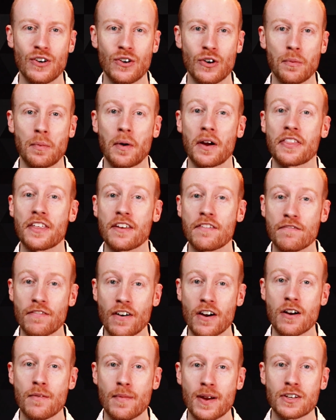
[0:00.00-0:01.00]
or by the
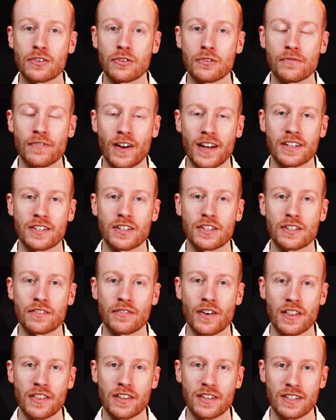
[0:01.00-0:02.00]
environmental factors
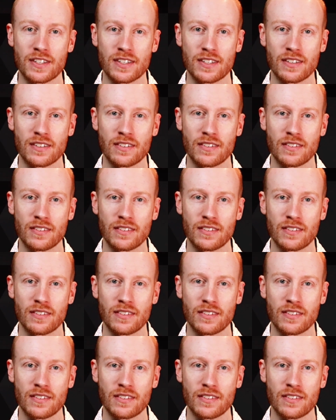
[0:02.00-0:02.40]
of others.